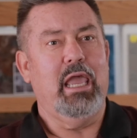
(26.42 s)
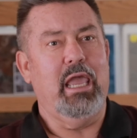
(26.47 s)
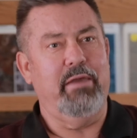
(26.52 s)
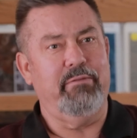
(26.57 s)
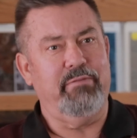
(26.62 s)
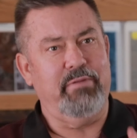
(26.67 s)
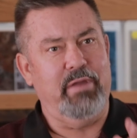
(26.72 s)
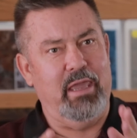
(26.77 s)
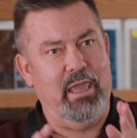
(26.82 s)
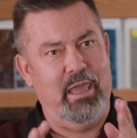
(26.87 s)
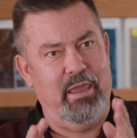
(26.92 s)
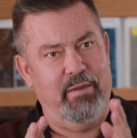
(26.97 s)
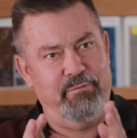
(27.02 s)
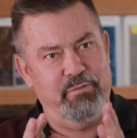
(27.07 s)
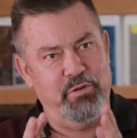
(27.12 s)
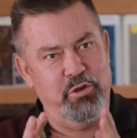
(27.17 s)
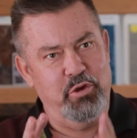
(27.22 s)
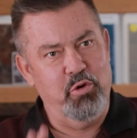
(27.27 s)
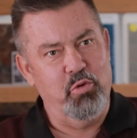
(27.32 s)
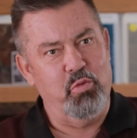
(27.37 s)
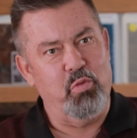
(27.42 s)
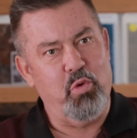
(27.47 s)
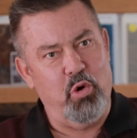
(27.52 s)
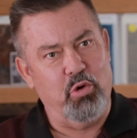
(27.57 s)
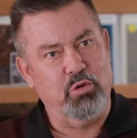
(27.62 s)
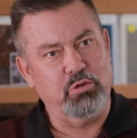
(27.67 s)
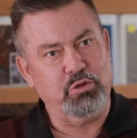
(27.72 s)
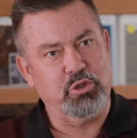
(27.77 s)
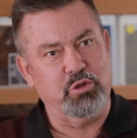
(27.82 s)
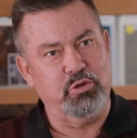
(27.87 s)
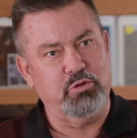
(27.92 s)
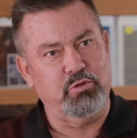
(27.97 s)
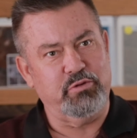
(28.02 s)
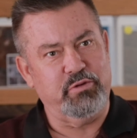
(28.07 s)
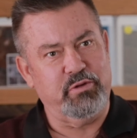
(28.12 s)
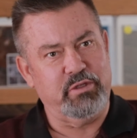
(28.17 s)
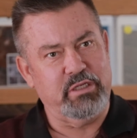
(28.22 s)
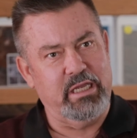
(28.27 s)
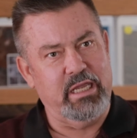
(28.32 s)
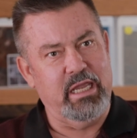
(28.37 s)
If, if you want to
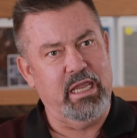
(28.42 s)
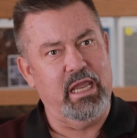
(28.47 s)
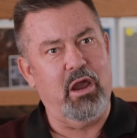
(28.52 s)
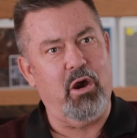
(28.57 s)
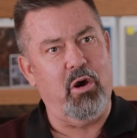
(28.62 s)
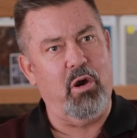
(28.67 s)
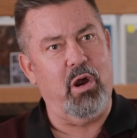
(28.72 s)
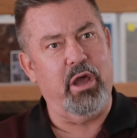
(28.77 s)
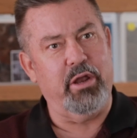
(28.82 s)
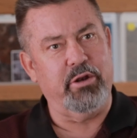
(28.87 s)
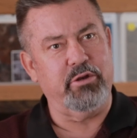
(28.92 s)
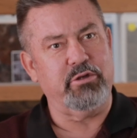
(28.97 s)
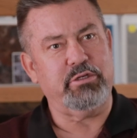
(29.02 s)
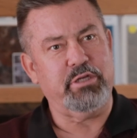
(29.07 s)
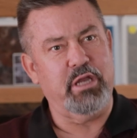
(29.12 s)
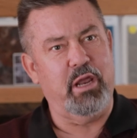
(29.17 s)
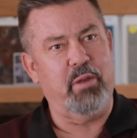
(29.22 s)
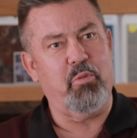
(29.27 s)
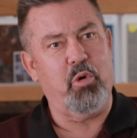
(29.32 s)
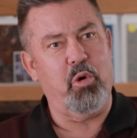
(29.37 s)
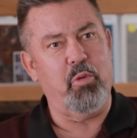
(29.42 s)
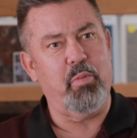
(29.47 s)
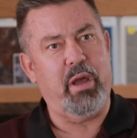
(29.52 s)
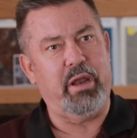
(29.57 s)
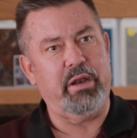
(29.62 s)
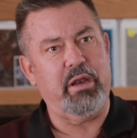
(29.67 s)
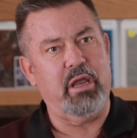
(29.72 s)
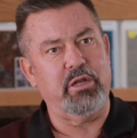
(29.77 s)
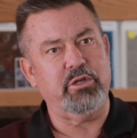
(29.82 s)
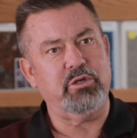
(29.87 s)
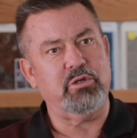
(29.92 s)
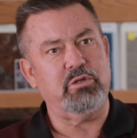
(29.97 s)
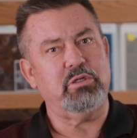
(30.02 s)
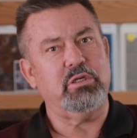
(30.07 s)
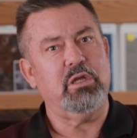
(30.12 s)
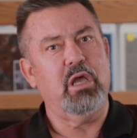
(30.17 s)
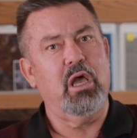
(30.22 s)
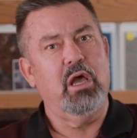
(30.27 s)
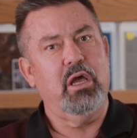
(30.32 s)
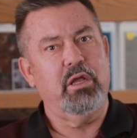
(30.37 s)
see or understand more about nodules,
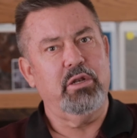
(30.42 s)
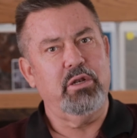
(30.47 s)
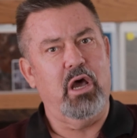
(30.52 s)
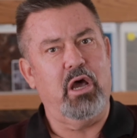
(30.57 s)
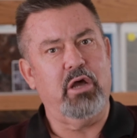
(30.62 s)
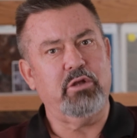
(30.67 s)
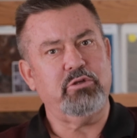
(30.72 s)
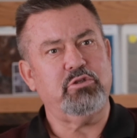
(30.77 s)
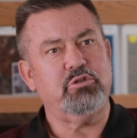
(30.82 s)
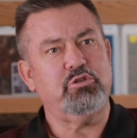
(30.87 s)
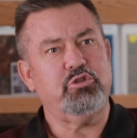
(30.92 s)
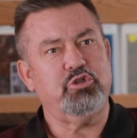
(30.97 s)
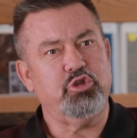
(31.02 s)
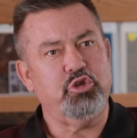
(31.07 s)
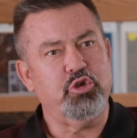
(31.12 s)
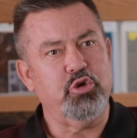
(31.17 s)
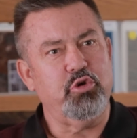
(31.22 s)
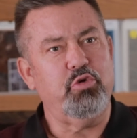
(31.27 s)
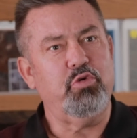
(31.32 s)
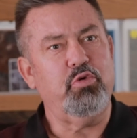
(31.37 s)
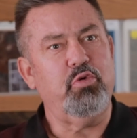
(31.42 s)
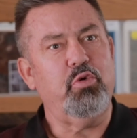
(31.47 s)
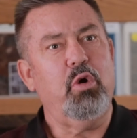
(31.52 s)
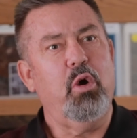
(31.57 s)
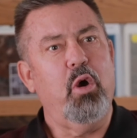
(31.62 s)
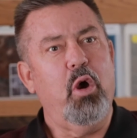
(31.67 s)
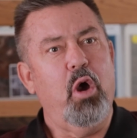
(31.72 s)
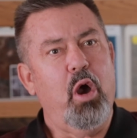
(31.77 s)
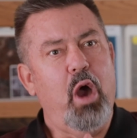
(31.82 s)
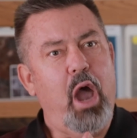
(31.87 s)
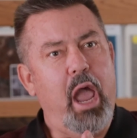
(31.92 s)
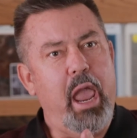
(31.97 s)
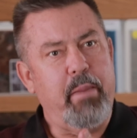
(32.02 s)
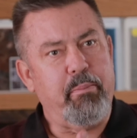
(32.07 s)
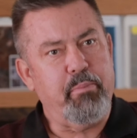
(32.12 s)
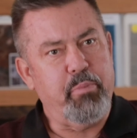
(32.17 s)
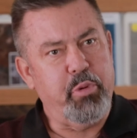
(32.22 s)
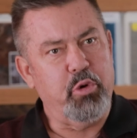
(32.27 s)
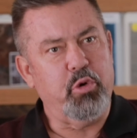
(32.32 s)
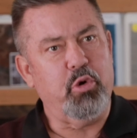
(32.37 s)
nodules do a
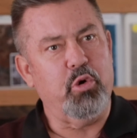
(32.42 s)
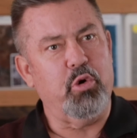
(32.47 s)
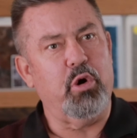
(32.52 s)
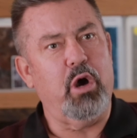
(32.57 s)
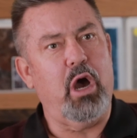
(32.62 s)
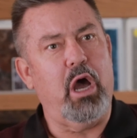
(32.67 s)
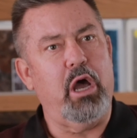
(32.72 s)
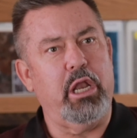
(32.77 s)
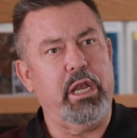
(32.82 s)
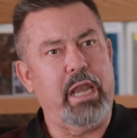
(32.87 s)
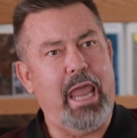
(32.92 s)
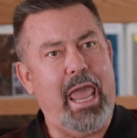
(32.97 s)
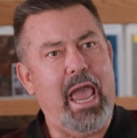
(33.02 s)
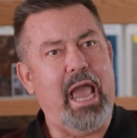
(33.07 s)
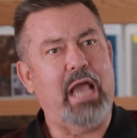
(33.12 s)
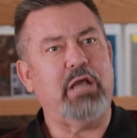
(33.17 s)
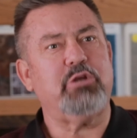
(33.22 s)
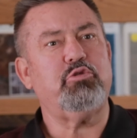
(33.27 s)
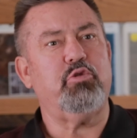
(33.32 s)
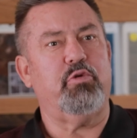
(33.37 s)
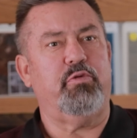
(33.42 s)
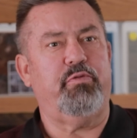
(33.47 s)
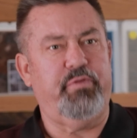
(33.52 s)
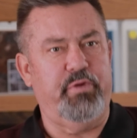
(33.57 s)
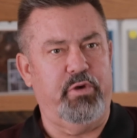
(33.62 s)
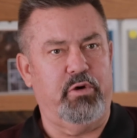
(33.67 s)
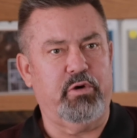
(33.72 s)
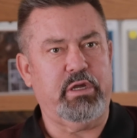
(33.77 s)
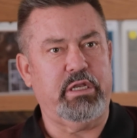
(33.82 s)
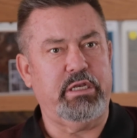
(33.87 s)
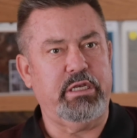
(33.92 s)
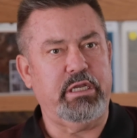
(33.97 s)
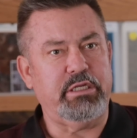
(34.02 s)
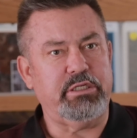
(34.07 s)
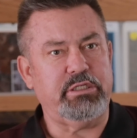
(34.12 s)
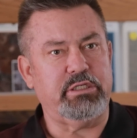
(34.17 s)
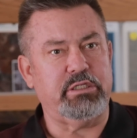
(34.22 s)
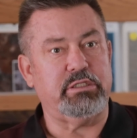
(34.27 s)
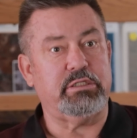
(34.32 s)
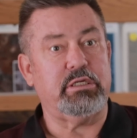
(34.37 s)
pool in actual field
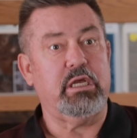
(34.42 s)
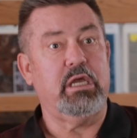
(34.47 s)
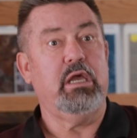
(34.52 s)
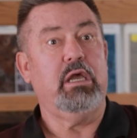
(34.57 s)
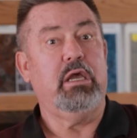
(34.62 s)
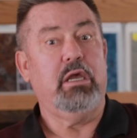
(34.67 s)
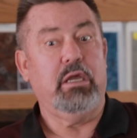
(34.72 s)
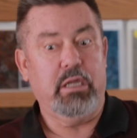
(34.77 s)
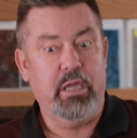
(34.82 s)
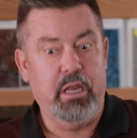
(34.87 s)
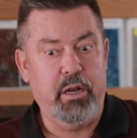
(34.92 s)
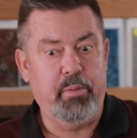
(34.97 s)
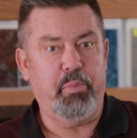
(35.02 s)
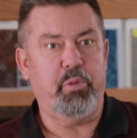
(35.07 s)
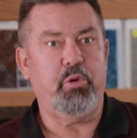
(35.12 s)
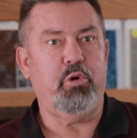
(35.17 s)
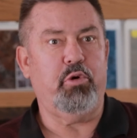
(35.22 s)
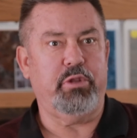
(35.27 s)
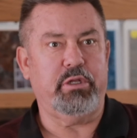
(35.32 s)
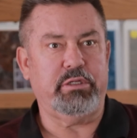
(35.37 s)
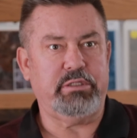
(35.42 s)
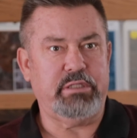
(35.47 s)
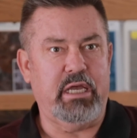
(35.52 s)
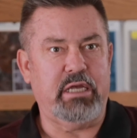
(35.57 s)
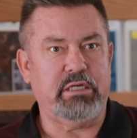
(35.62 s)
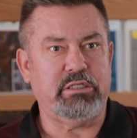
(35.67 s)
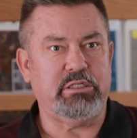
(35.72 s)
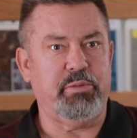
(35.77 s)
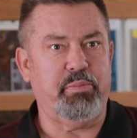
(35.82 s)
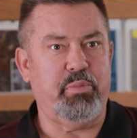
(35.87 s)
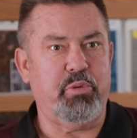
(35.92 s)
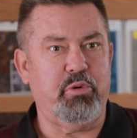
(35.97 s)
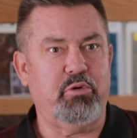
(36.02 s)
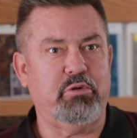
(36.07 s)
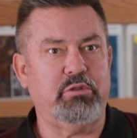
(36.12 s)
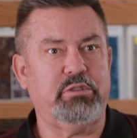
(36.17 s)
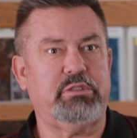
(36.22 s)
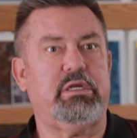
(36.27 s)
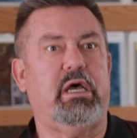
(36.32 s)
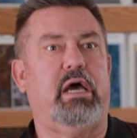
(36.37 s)
conditions. Get a pool that's actually
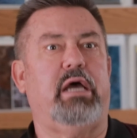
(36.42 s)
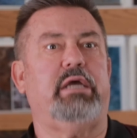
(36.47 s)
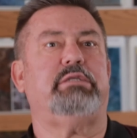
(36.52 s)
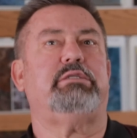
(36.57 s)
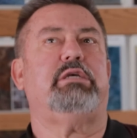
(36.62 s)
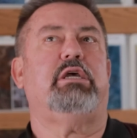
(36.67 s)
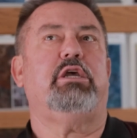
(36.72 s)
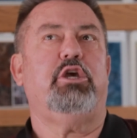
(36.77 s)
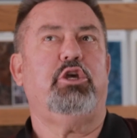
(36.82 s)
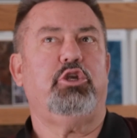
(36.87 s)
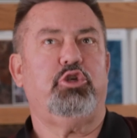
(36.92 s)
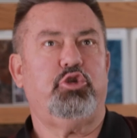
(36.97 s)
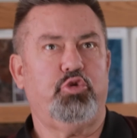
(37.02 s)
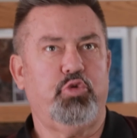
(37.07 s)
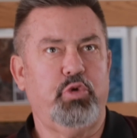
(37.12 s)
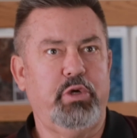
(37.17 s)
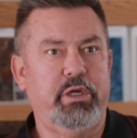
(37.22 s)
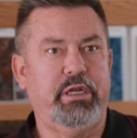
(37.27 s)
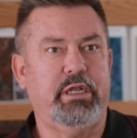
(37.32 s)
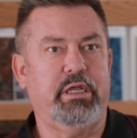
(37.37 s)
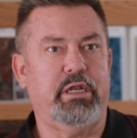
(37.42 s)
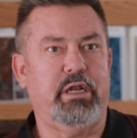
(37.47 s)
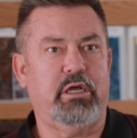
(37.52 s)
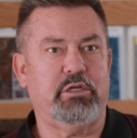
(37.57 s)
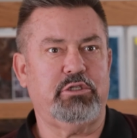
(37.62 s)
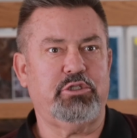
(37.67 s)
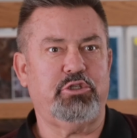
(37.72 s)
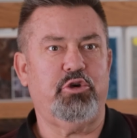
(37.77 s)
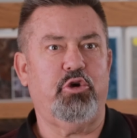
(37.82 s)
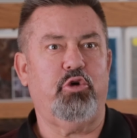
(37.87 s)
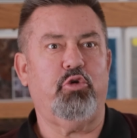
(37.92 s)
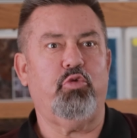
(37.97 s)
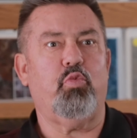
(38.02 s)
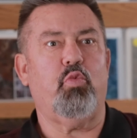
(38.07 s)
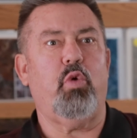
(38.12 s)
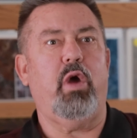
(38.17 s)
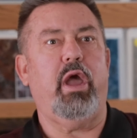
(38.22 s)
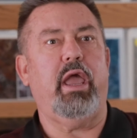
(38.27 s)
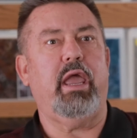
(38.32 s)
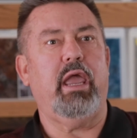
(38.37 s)
pool size, treat it a certain
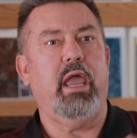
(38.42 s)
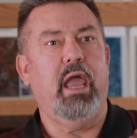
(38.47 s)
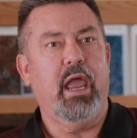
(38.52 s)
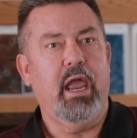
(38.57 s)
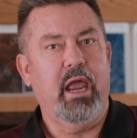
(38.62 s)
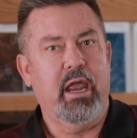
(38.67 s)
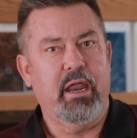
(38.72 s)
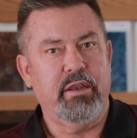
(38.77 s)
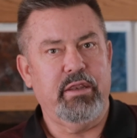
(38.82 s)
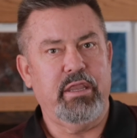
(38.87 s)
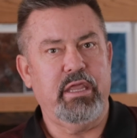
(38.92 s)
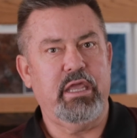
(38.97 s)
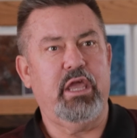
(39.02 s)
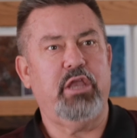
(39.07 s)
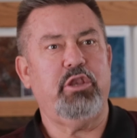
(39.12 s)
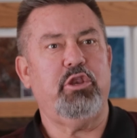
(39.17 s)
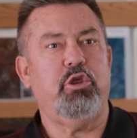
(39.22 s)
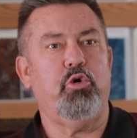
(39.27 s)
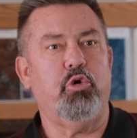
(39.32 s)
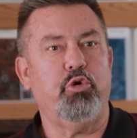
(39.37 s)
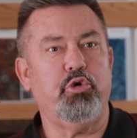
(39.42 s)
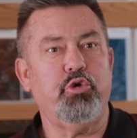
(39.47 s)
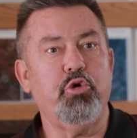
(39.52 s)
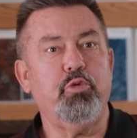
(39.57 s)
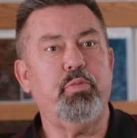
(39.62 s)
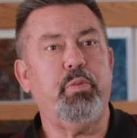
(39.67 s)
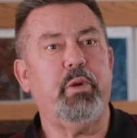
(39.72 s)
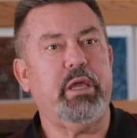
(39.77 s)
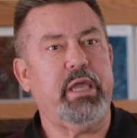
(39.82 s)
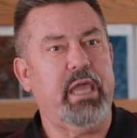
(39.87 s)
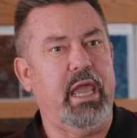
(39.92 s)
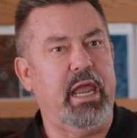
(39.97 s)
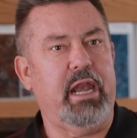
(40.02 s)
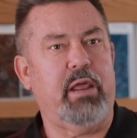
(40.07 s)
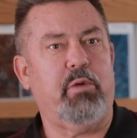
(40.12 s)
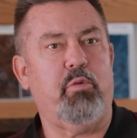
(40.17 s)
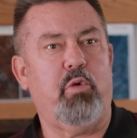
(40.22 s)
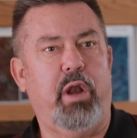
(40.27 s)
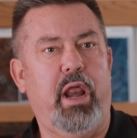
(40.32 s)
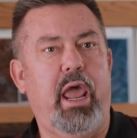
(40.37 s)
way, then you're
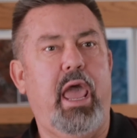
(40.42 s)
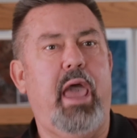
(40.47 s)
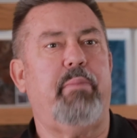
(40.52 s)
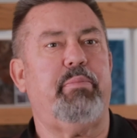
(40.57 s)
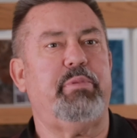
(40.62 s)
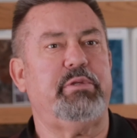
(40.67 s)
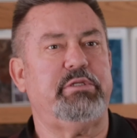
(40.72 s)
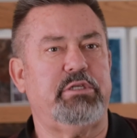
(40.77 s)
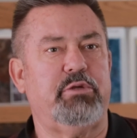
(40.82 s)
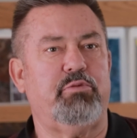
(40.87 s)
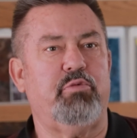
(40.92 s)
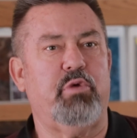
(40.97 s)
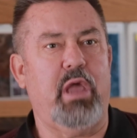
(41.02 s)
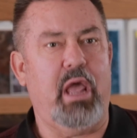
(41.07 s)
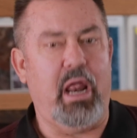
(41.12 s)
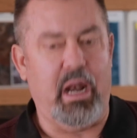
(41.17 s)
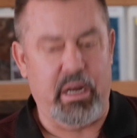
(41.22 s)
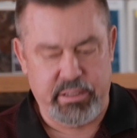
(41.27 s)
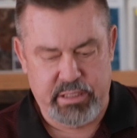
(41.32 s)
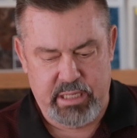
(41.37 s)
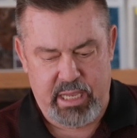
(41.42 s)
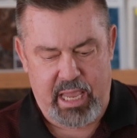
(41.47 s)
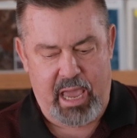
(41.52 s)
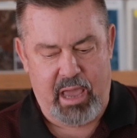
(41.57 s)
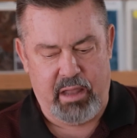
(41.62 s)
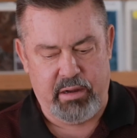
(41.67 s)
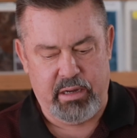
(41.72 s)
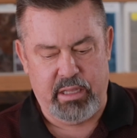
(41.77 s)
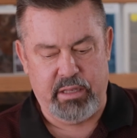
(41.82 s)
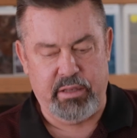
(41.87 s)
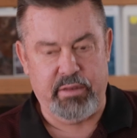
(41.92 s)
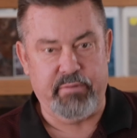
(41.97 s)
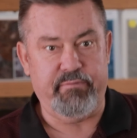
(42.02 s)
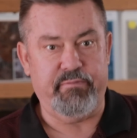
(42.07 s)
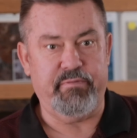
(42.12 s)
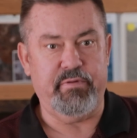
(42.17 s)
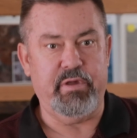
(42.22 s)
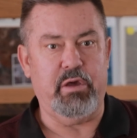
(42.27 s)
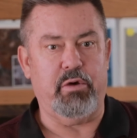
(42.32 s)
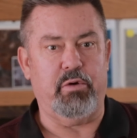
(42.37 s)
duplicating what happens in reality out in the
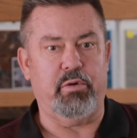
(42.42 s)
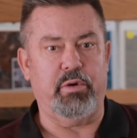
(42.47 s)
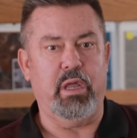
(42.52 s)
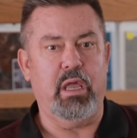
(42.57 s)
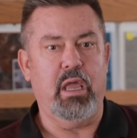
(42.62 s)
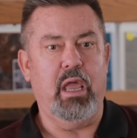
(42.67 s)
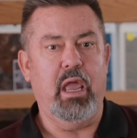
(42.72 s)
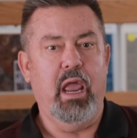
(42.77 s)
field.